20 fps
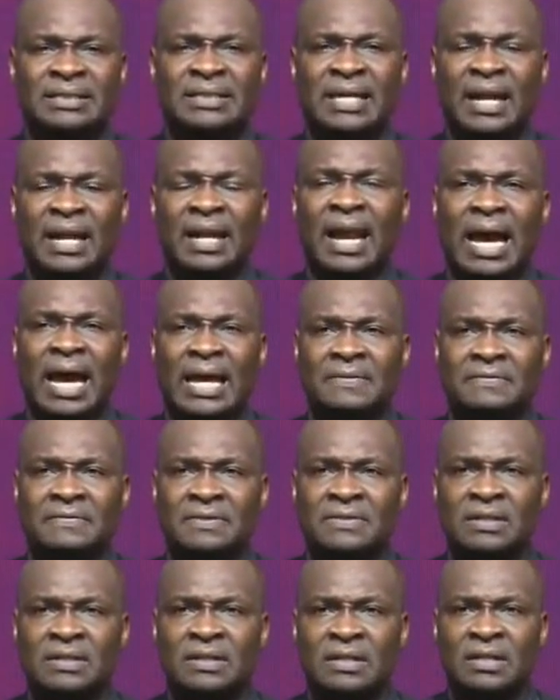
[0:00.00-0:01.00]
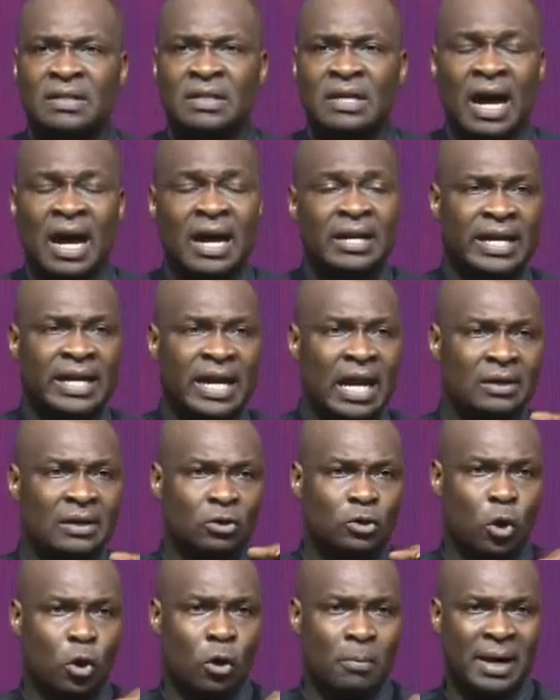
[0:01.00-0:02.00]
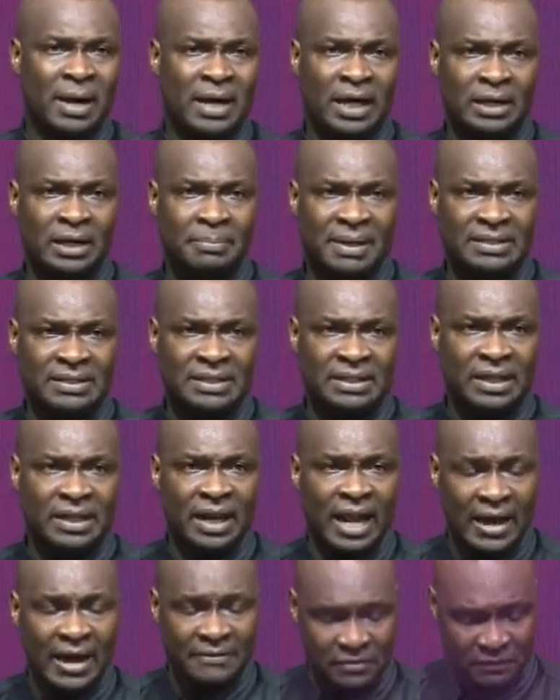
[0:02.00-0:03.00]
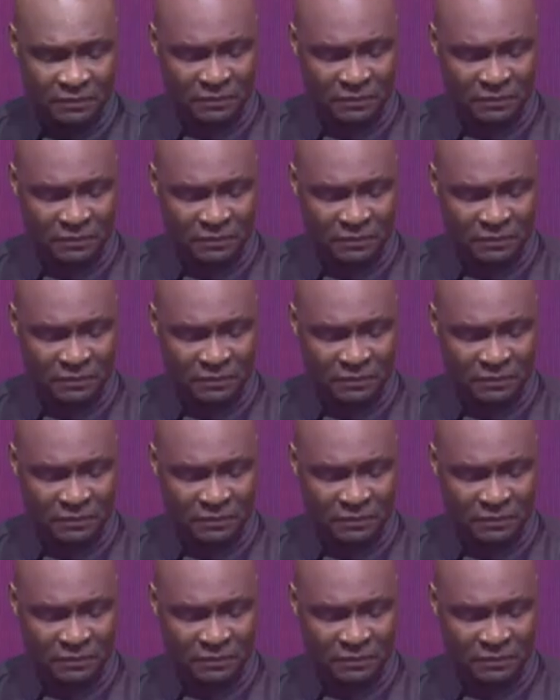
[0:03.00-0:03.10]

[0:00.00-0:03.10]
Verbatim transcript: in their lives and they cannot command liberty in the lives